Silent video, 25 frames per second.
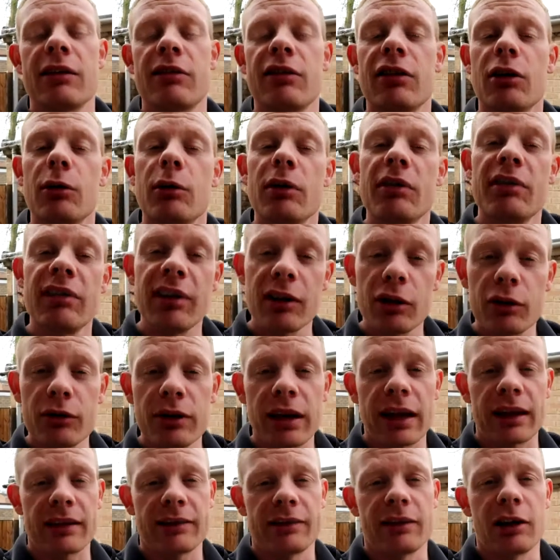So until
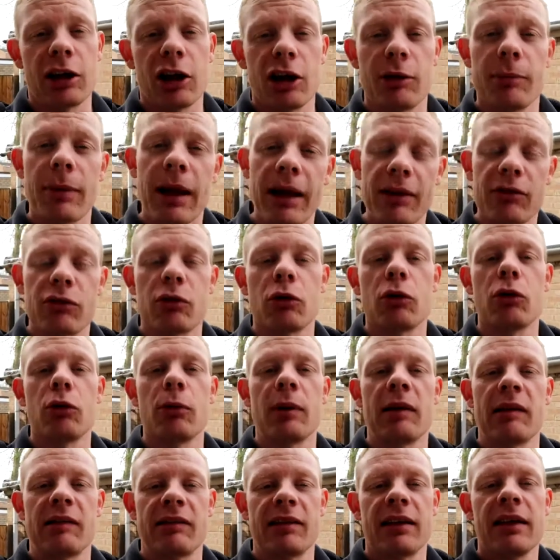next time, as
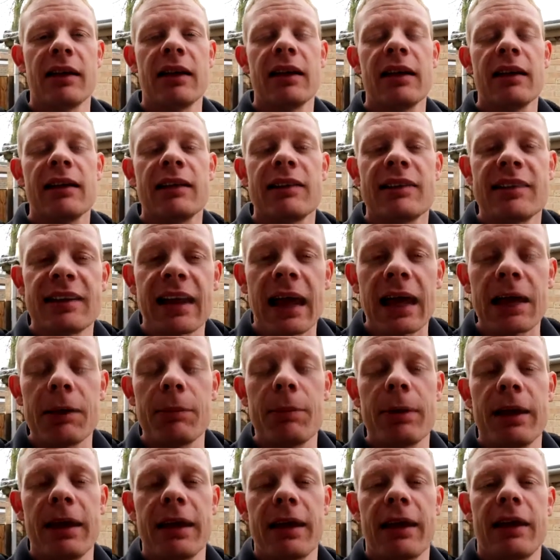always, stay
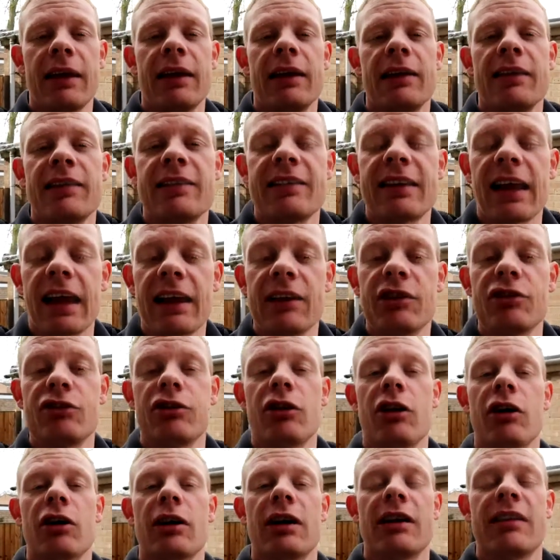big, stay
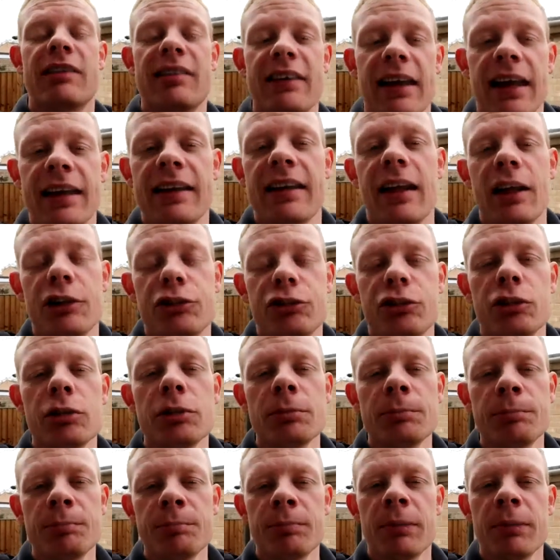strong, and stay natural.